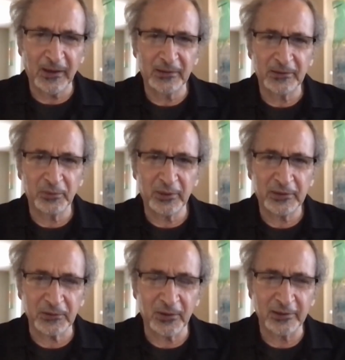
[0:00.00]
and we
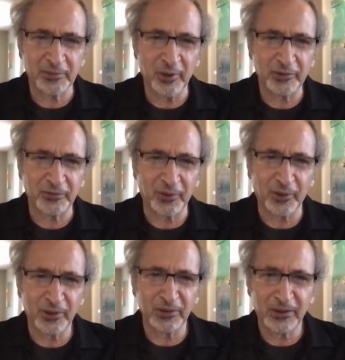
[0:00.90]
saw its most
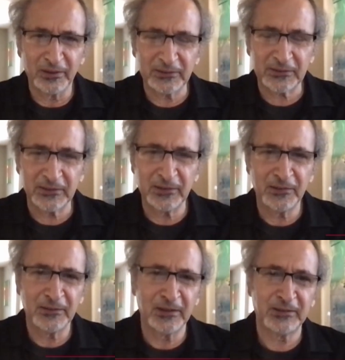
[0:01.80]
virulence
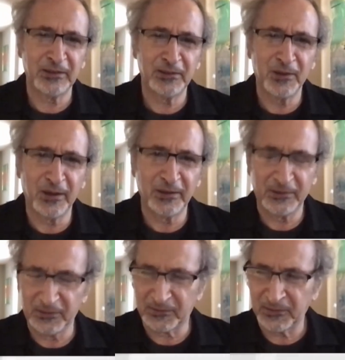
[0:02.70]
in the
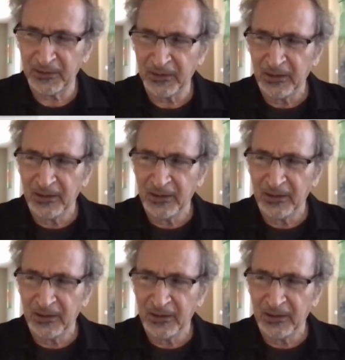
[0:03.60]
1990s.